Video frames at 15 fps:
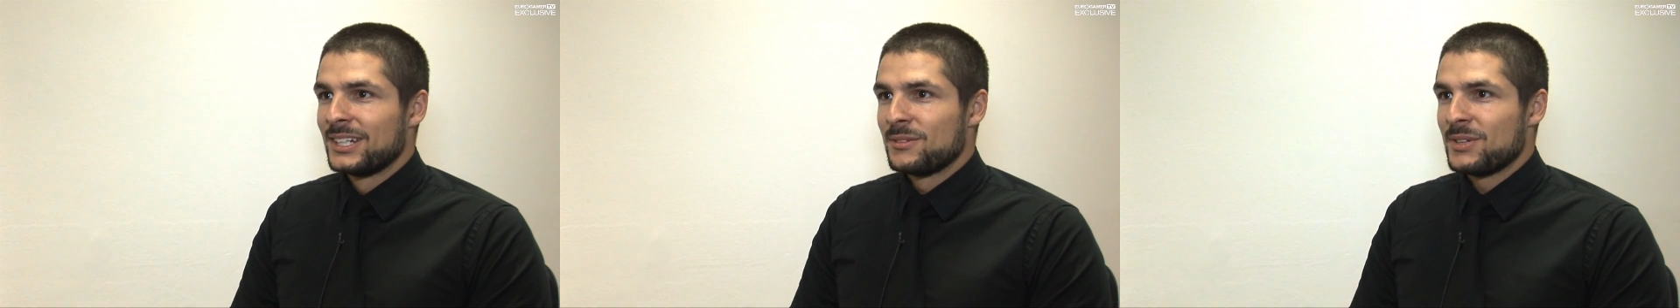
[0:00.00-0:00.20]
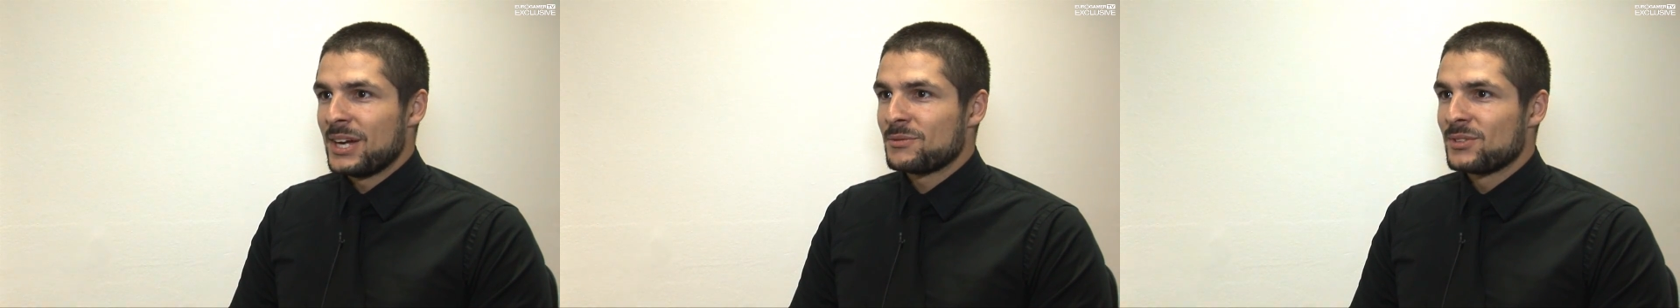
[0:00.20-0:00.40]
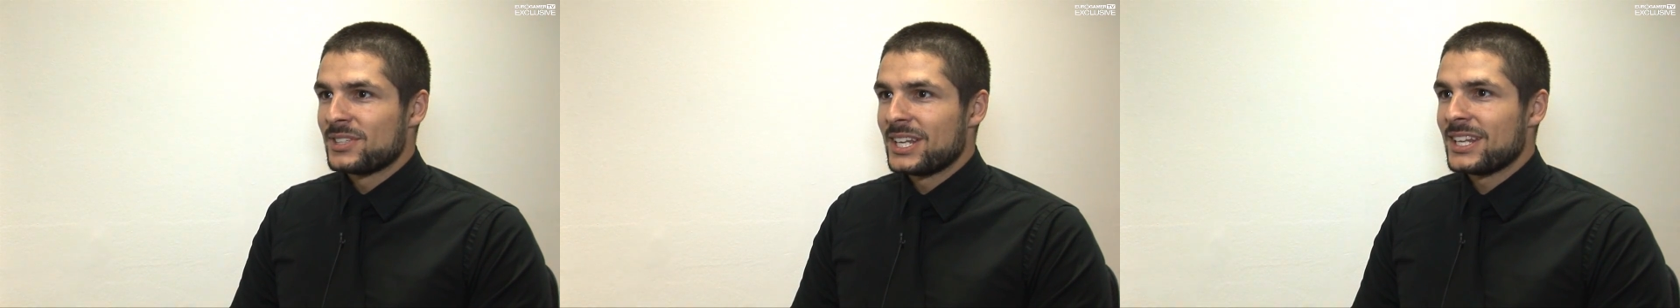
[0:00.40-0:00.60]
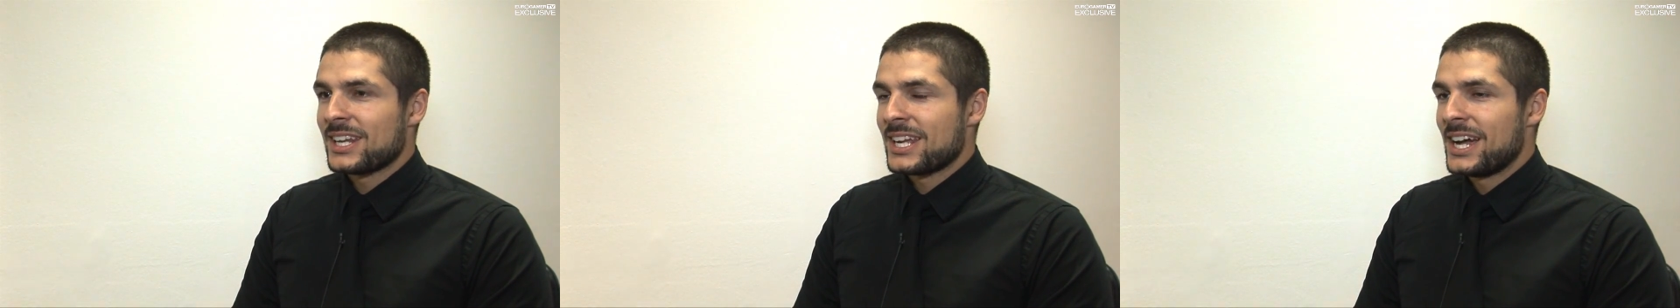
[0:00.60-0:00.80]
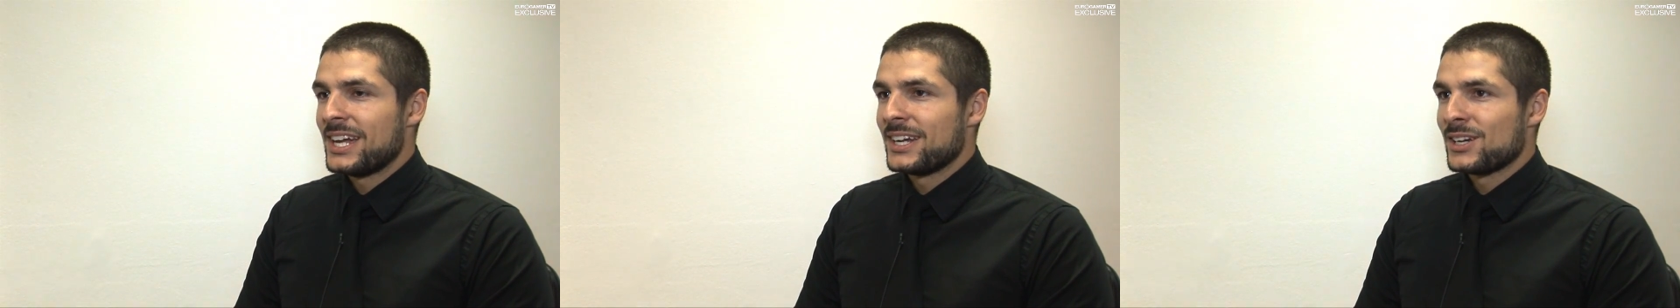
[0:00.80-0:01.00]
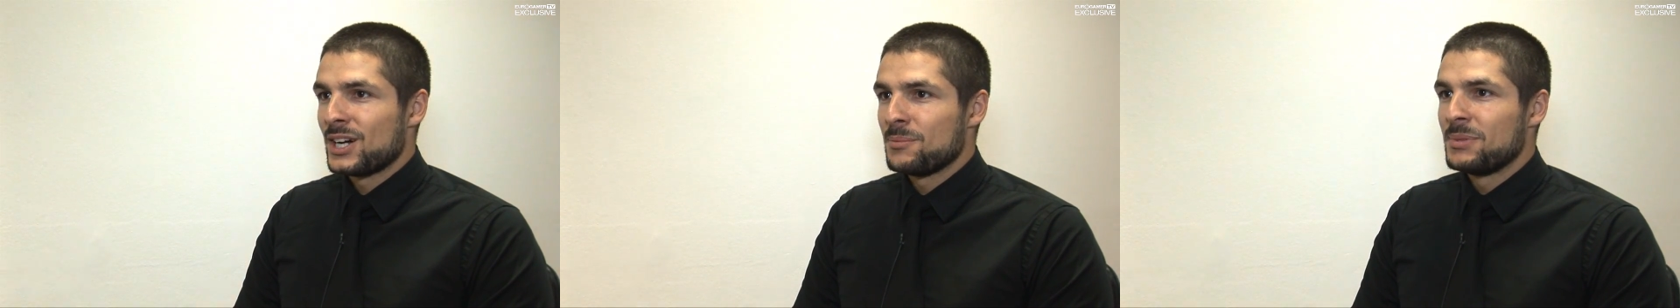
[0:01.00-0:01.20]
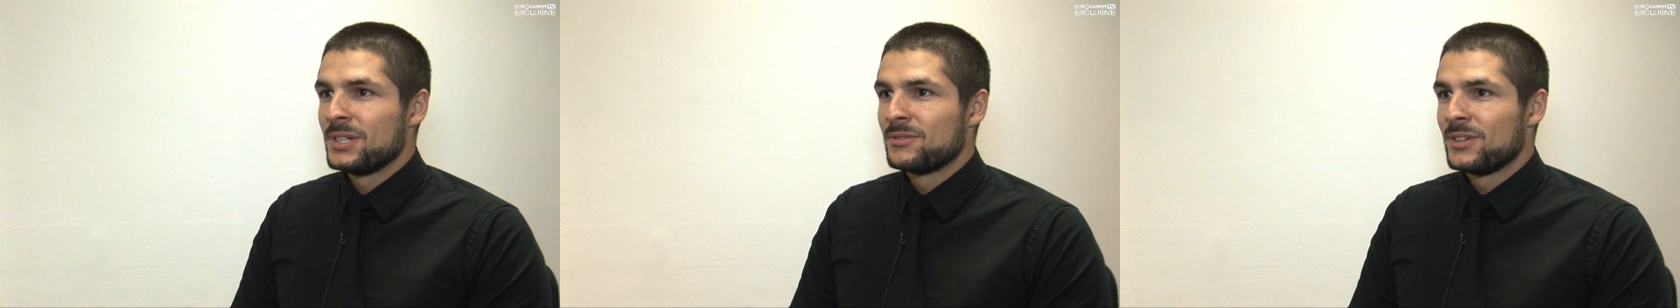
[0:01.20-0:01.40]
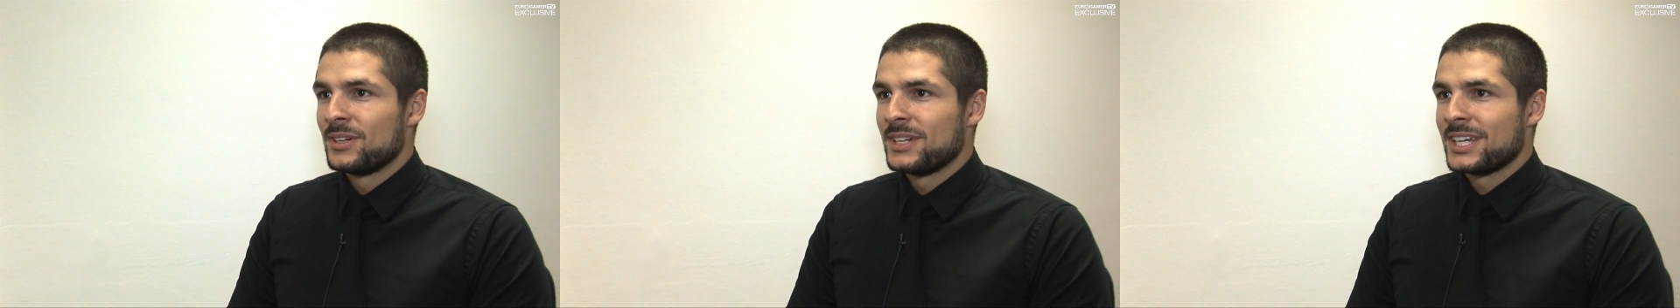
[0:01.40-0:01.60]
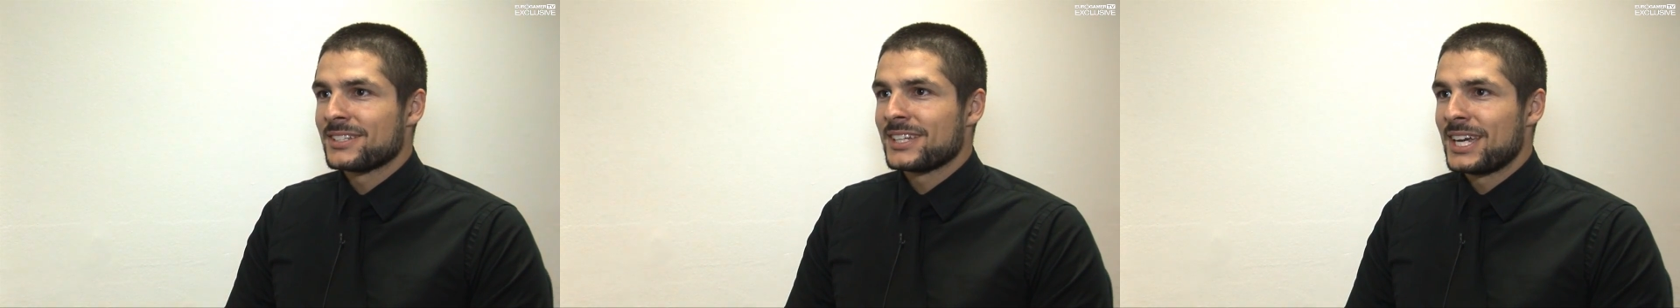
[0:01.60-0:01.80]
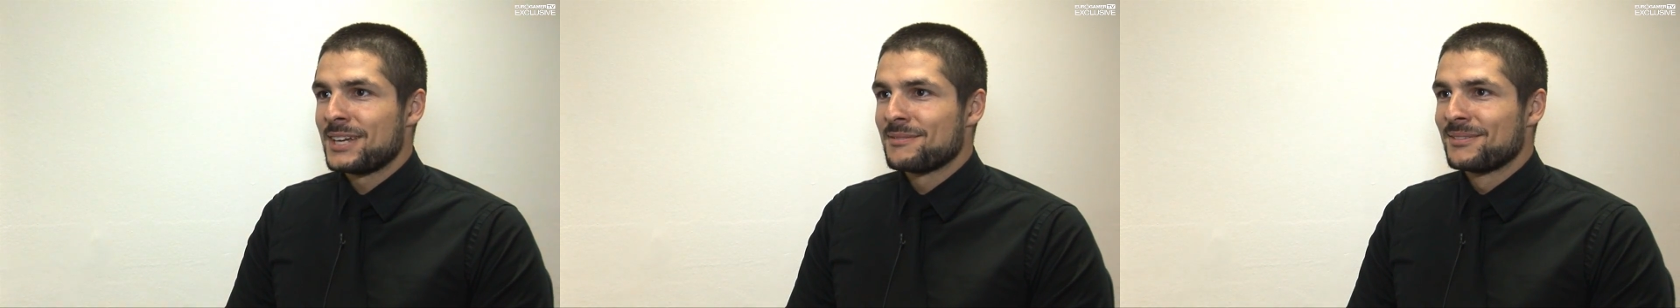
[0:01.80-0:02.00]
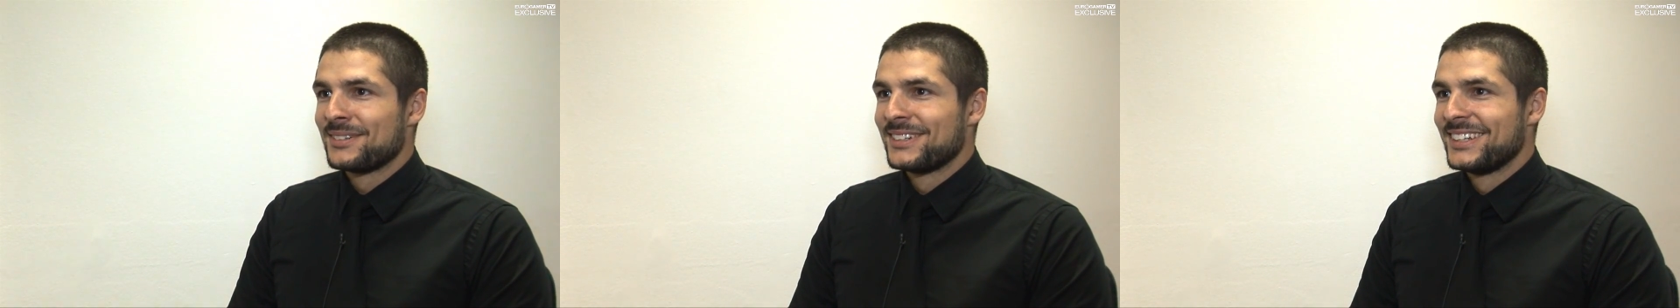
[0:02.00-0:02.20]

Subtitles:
We have to send that guy a copy for our next game.